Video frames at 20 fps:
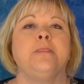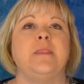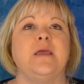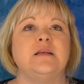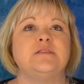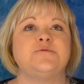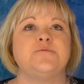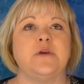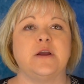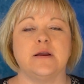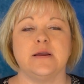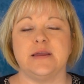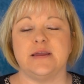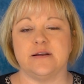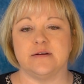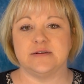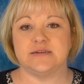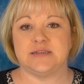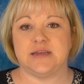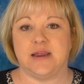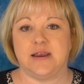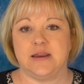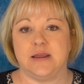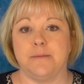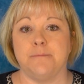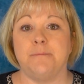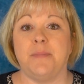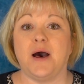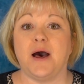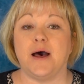It's very
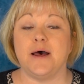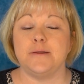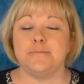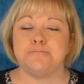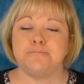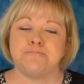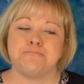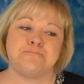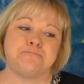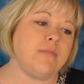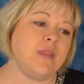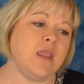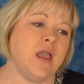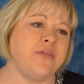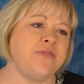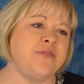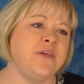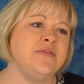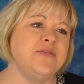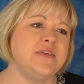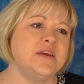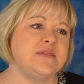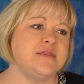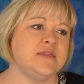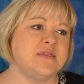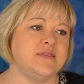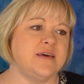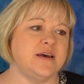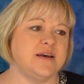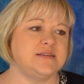irritating, but I think
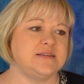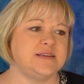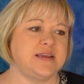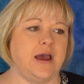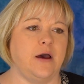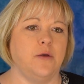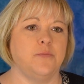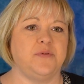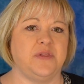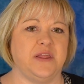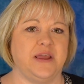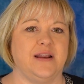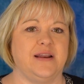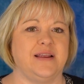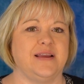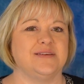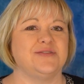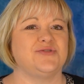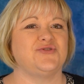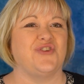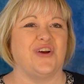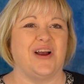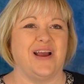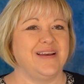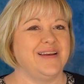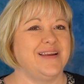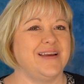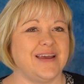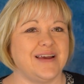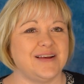that the town planning is
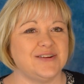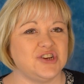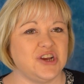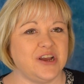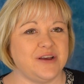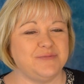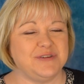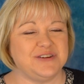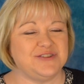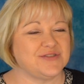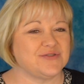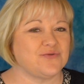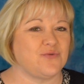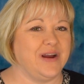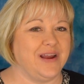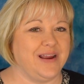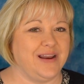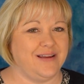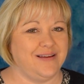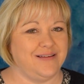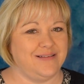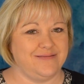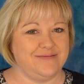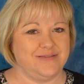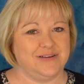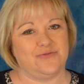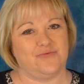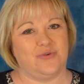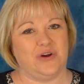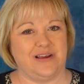trying to catch up. They just quite
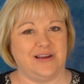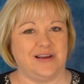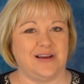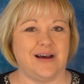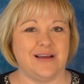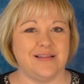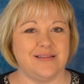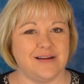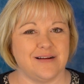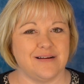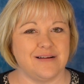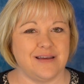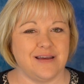haven't quite gotten there